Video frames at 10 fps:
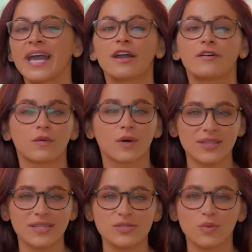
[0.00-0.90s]
If one of
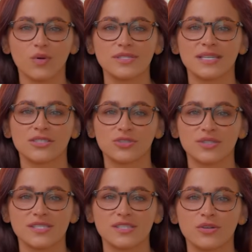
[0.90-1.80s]
these roles
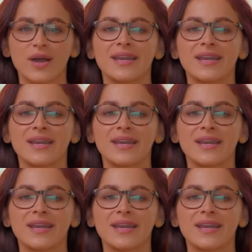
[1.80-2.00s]
interests you,